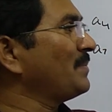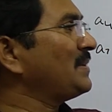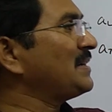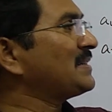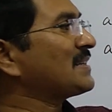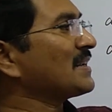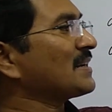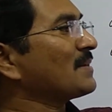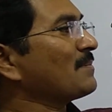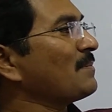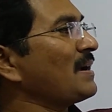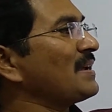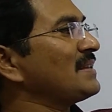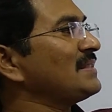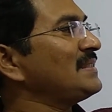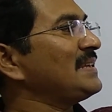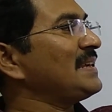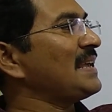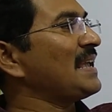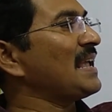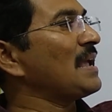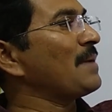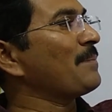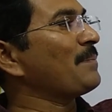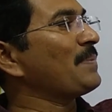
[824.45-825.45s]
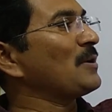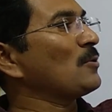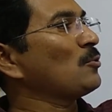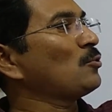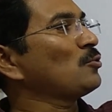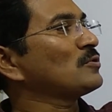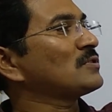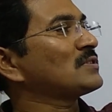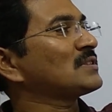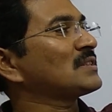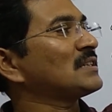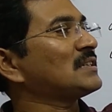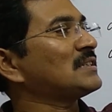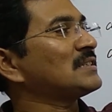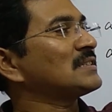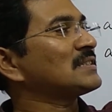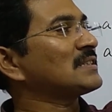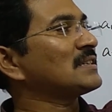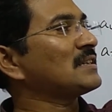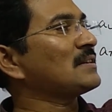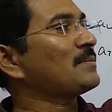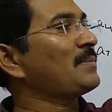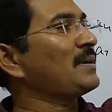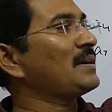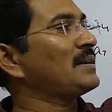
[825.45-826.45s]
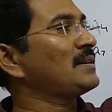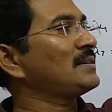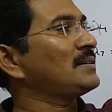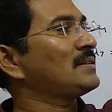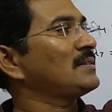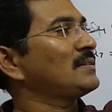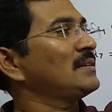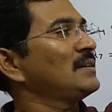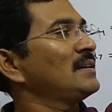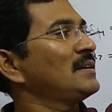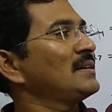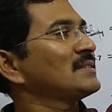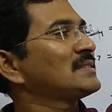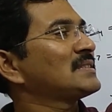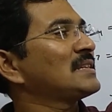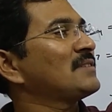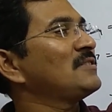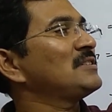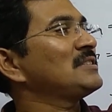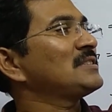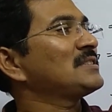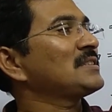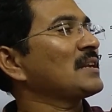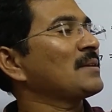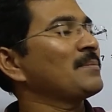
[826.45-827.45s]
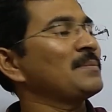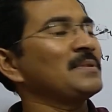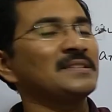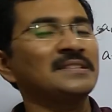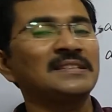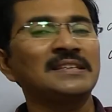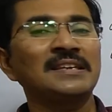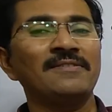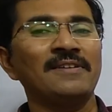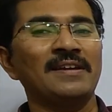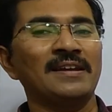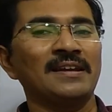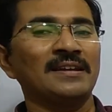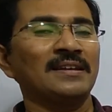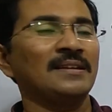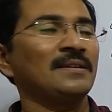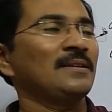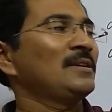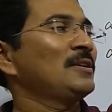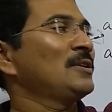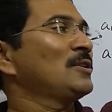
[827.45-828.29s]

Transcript: Determine the AP whose third term and 7th term is given.